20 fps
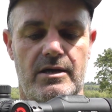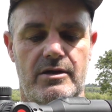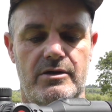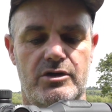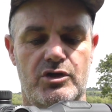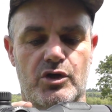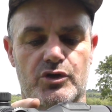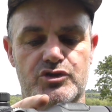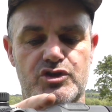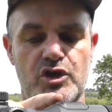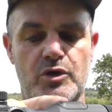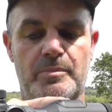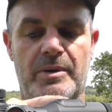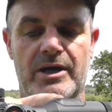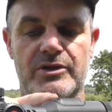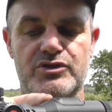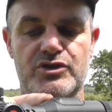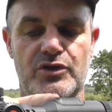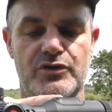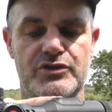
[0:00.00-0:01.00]
You've got two
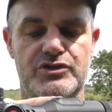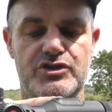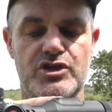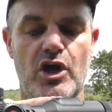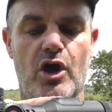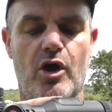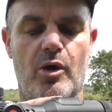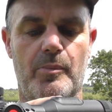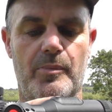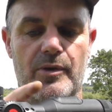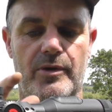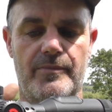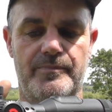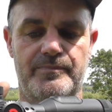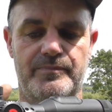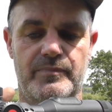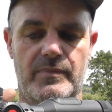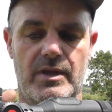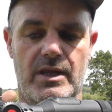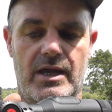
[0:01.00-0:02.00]
buttons on the top.
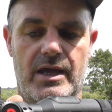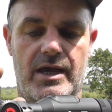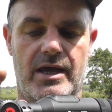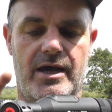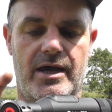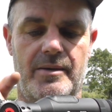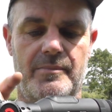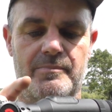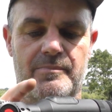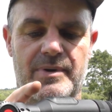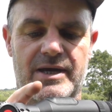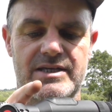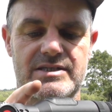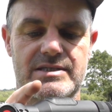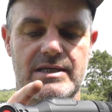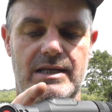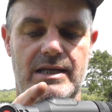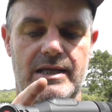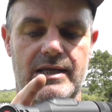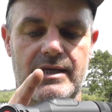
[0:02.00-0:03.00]

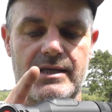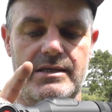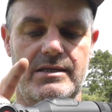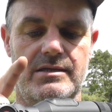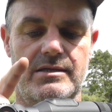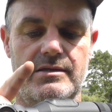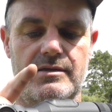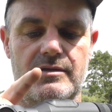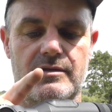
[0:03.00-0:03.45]
Basically